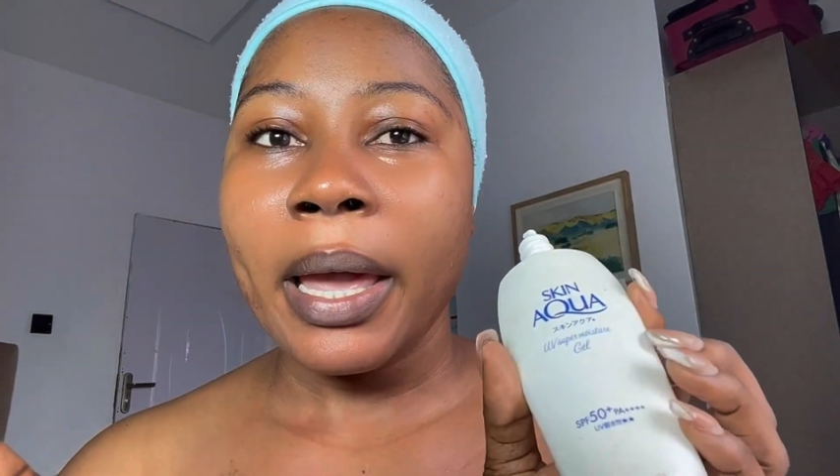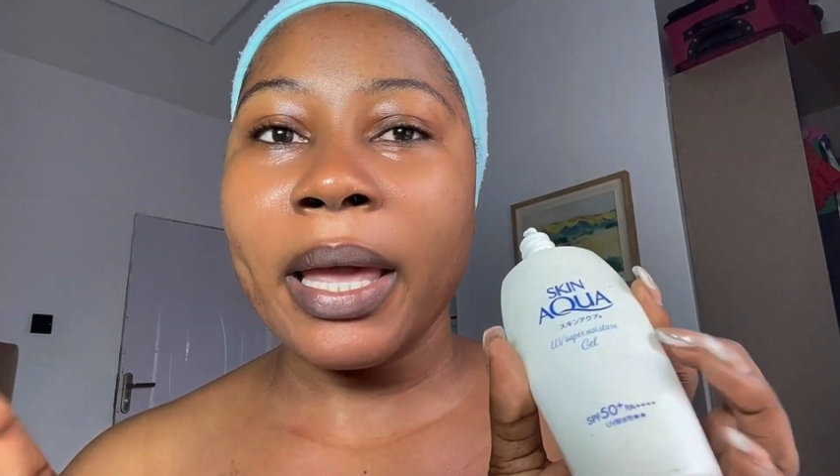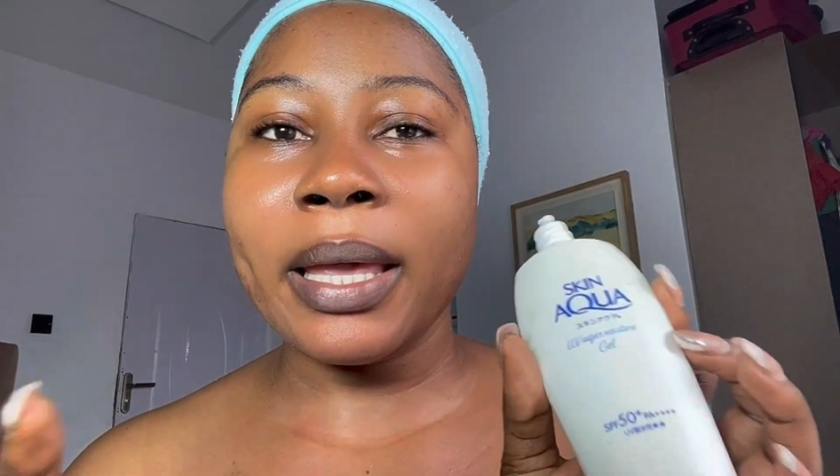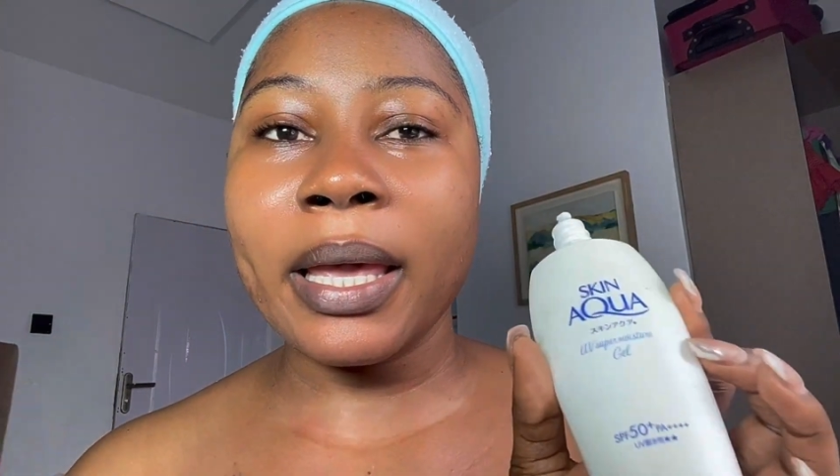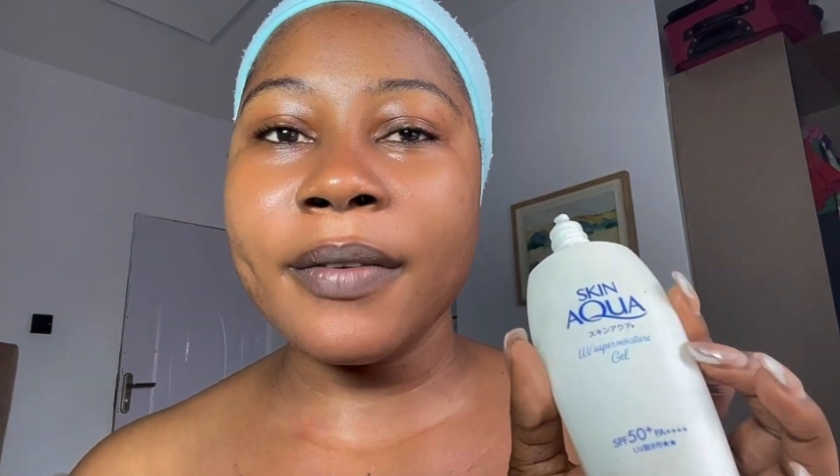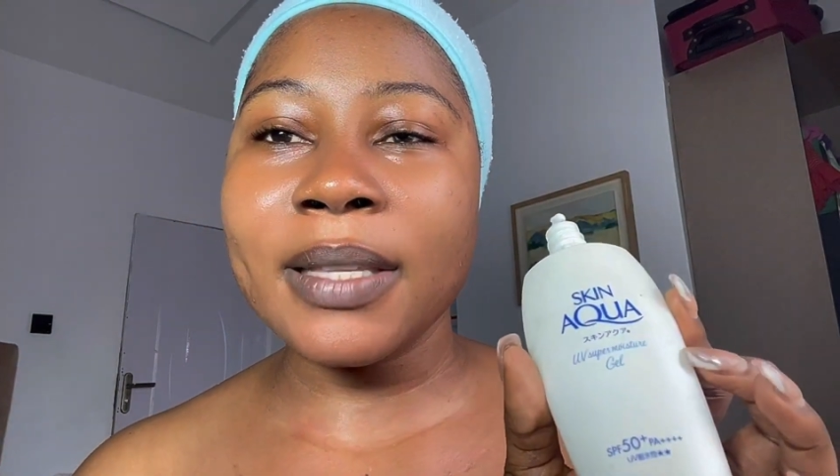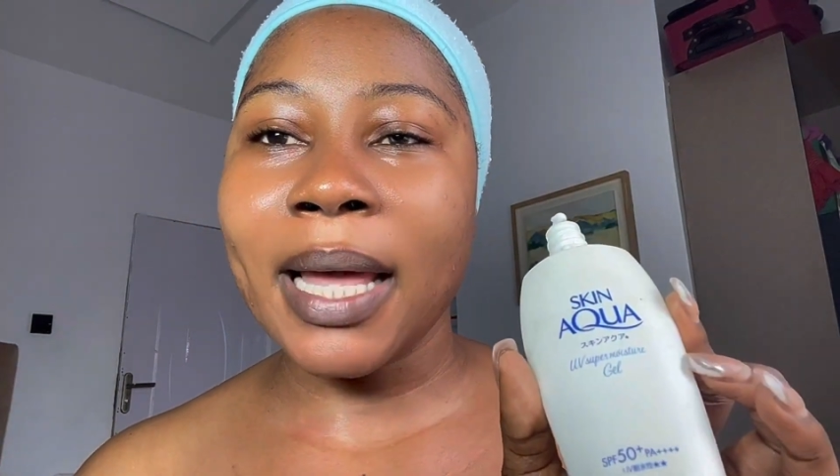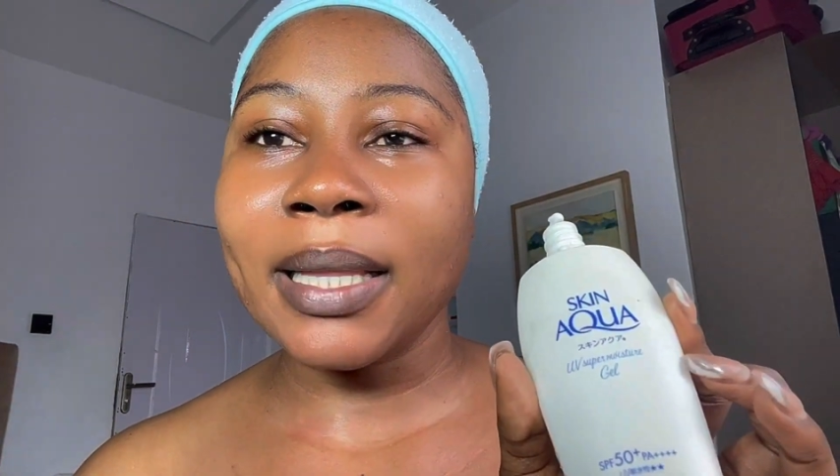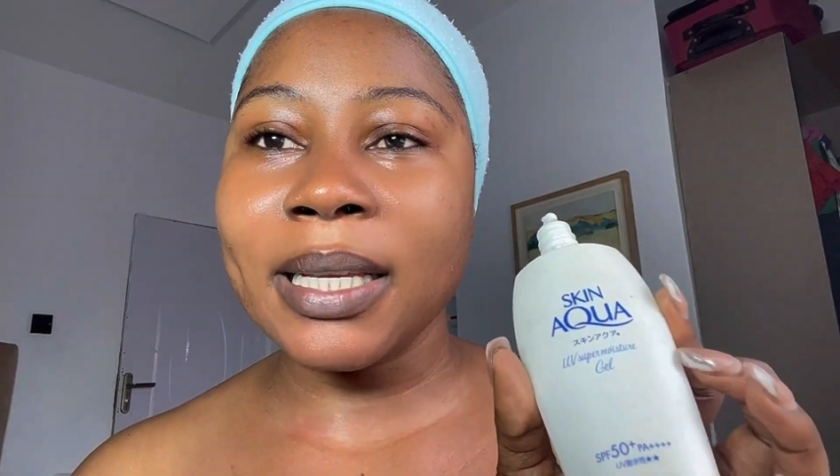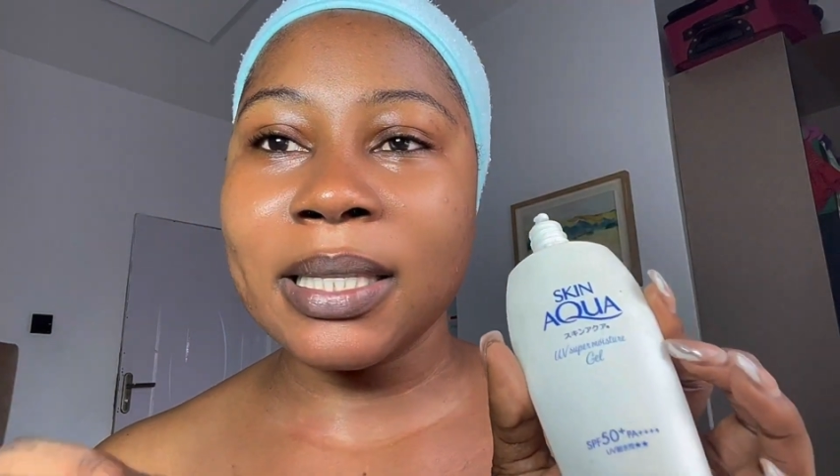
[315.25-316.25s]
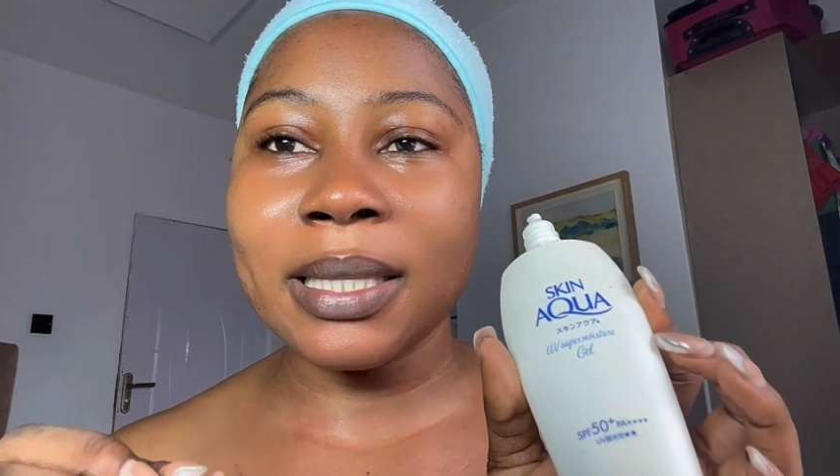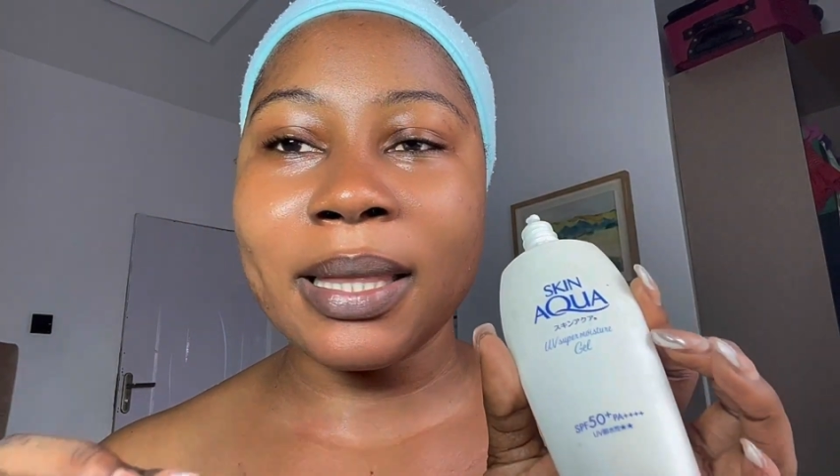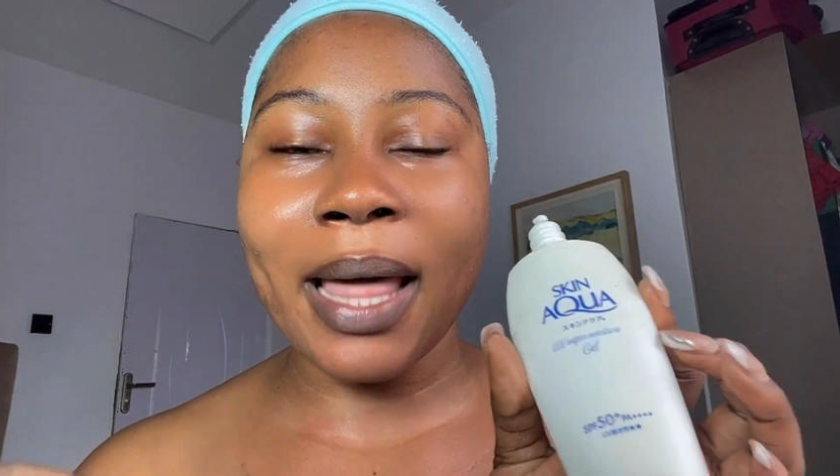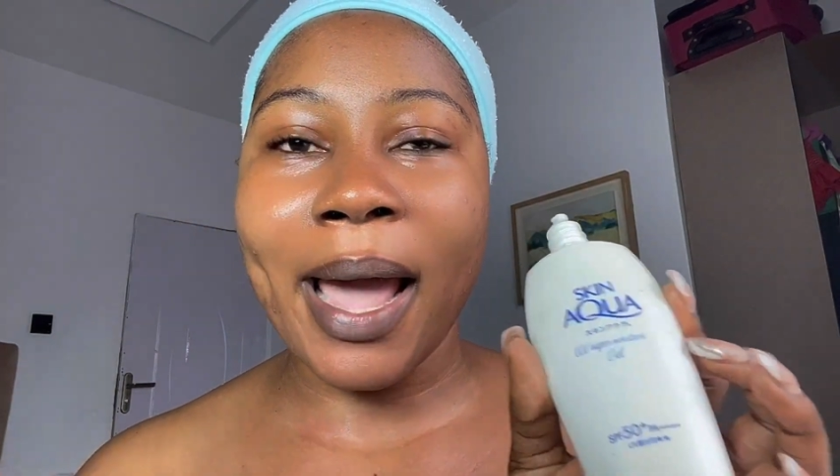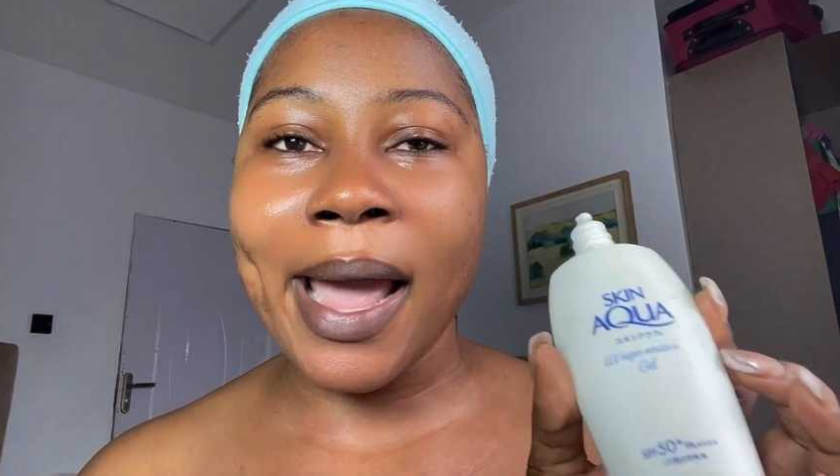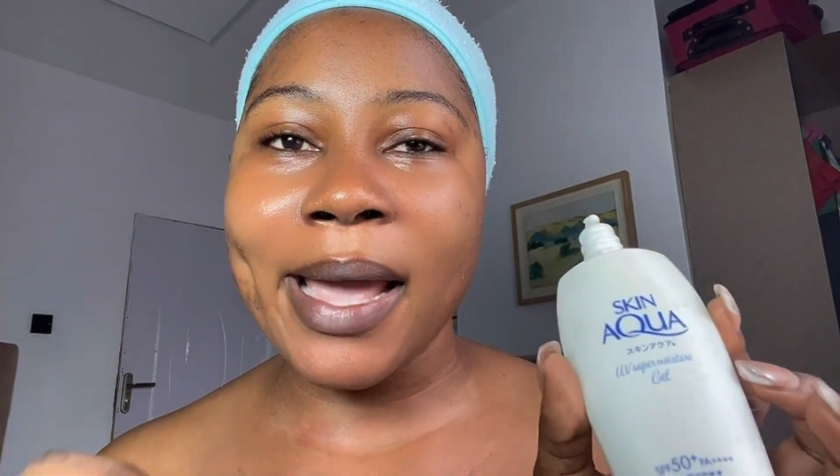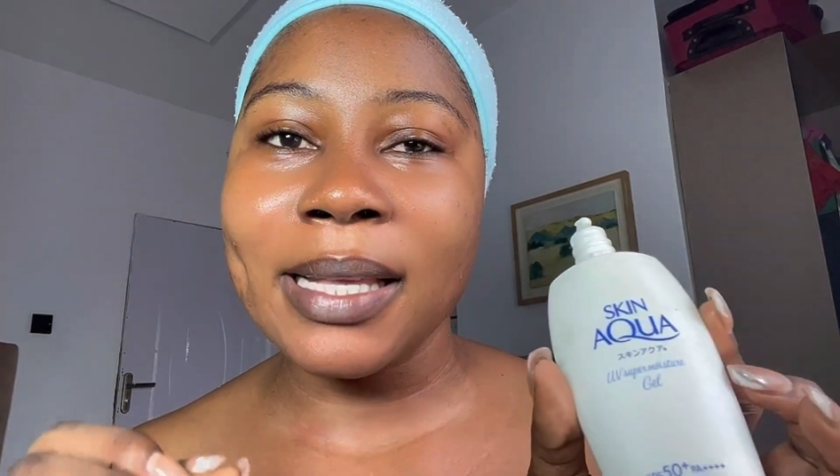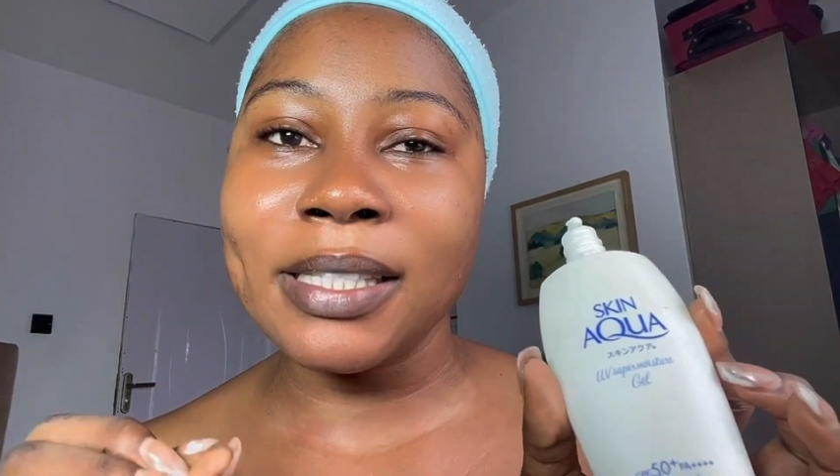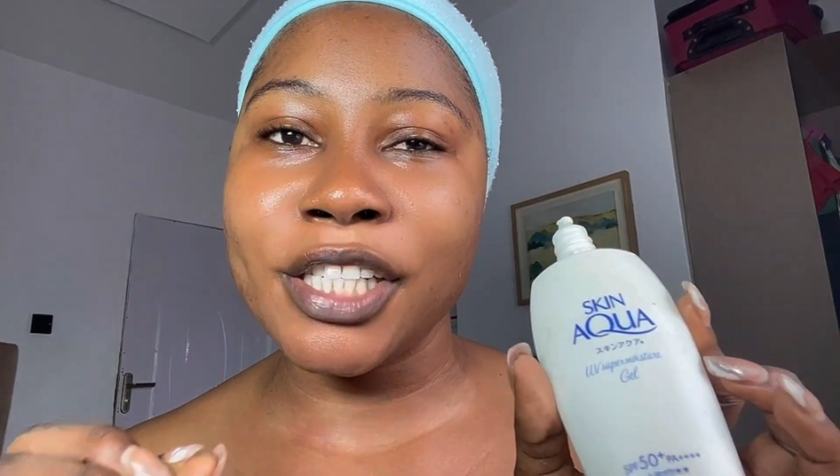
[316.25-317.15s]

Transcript: It gives like this nice